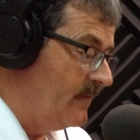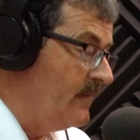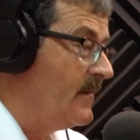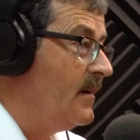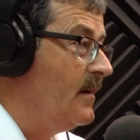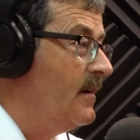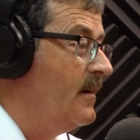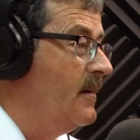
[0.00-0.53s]

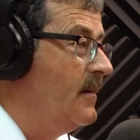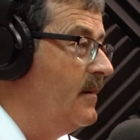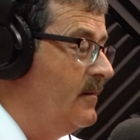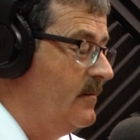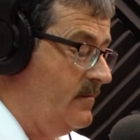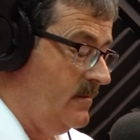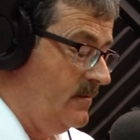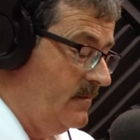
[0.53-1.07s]

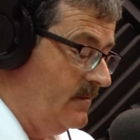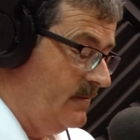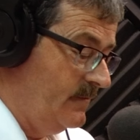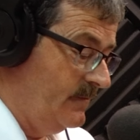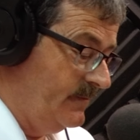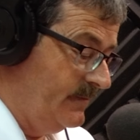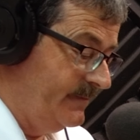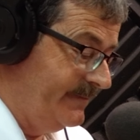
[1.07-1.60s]

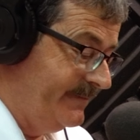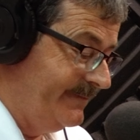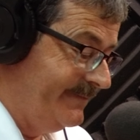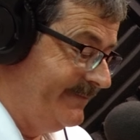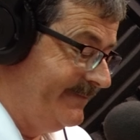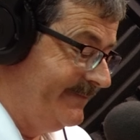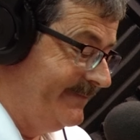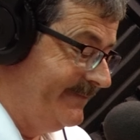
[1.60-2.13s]

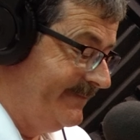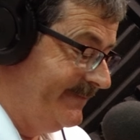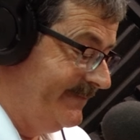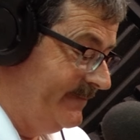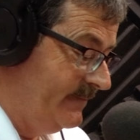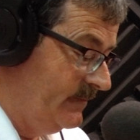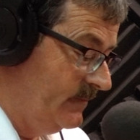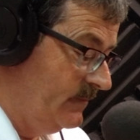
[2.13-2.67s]

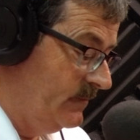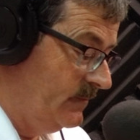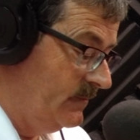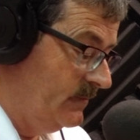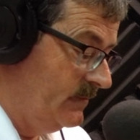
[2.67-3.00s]
(silent)